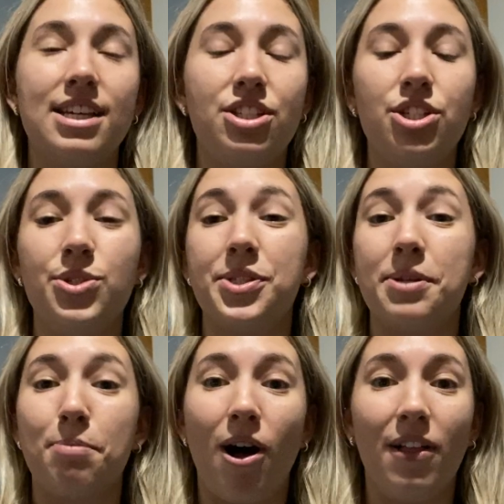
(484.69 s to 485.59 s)
issues
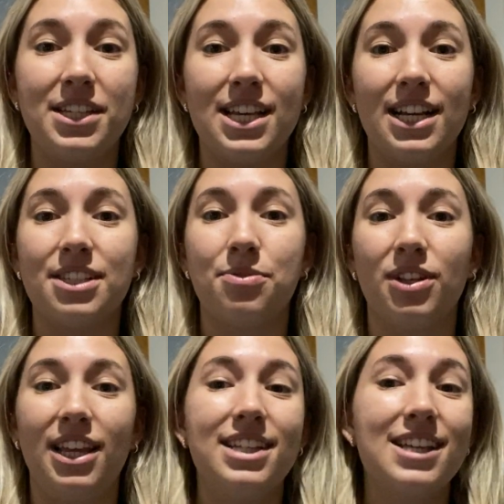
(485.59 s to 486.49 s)
in politics
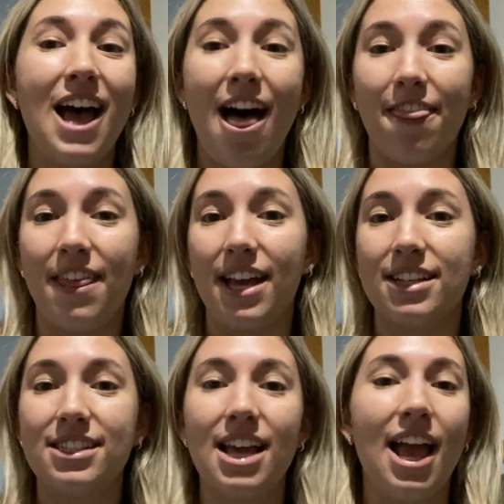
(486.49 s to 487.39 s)
relate to
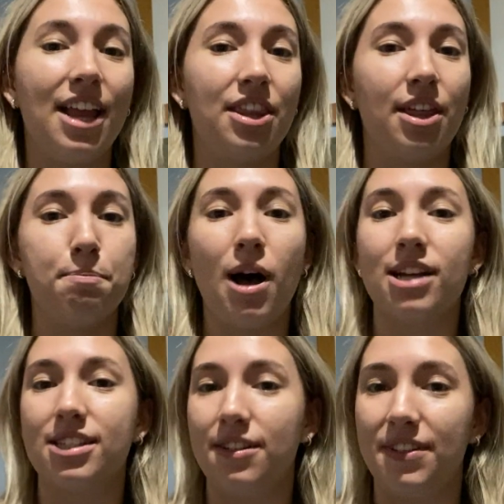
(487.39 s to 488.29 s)
ethics and the
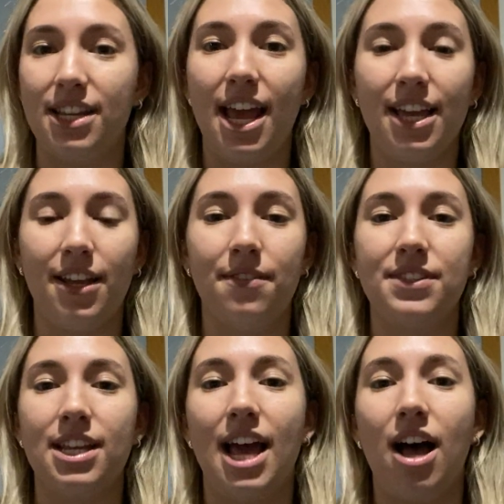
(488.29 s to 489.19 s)
positive and negatives,
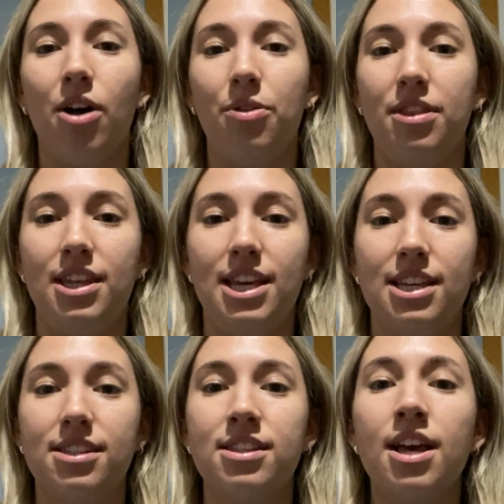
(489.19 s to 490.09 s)
and how
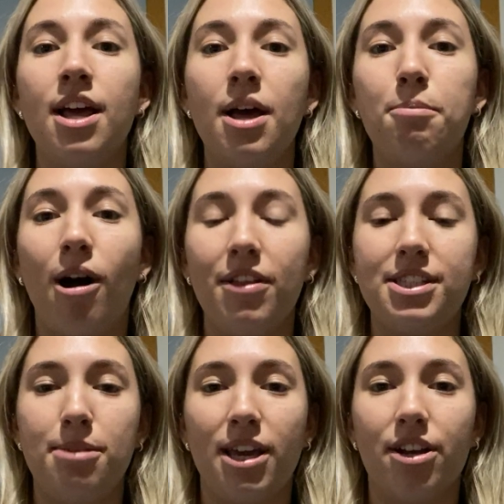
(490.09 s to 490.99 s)
these
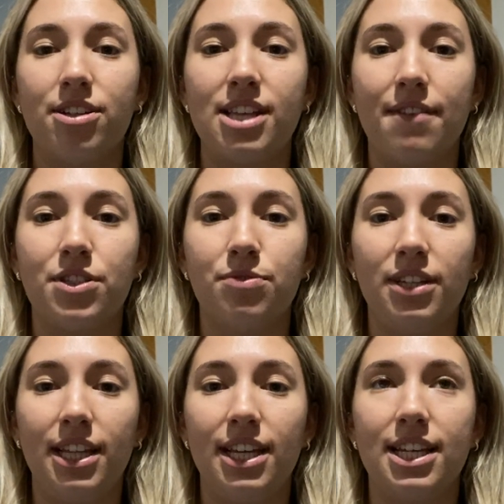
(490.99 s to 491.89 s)
policymakers have to
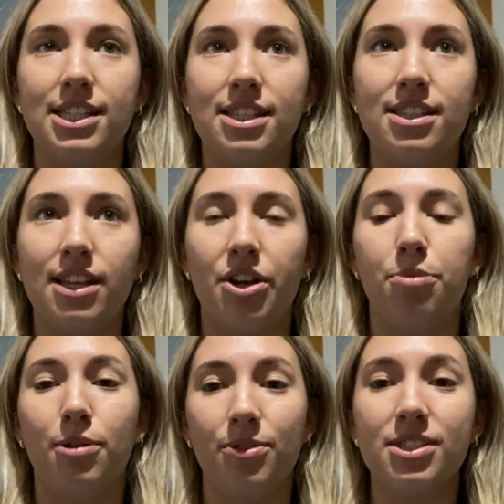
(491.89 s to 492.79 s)
really consider
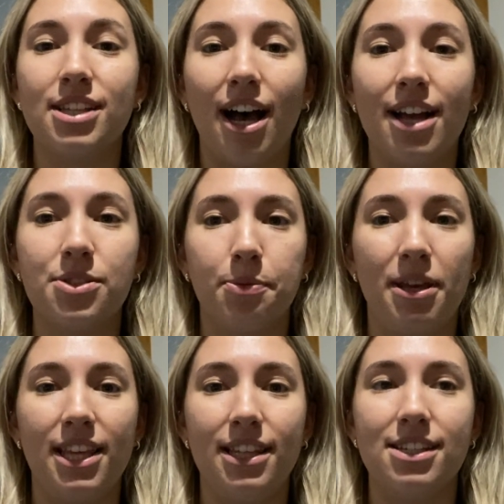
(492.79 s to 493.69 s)
both sides when
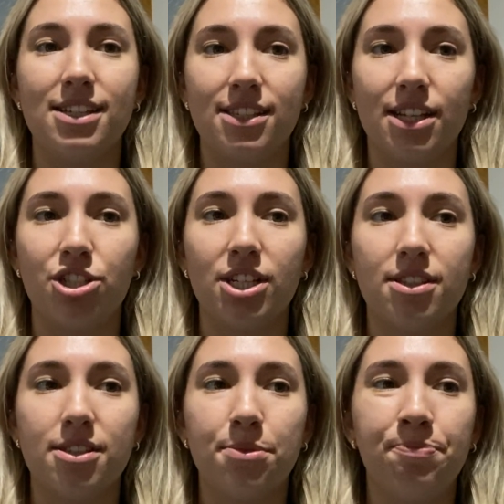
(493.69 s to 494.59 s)
making these
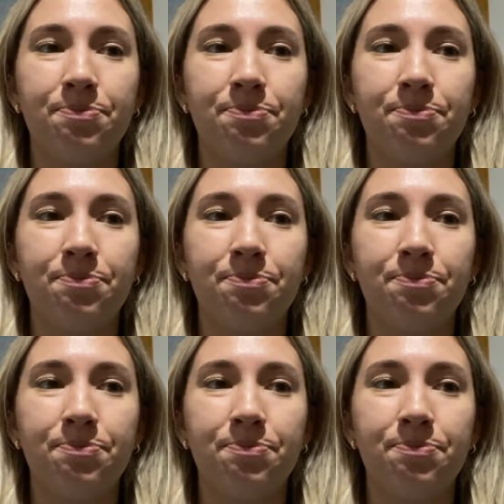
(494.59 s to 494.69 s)
decisions.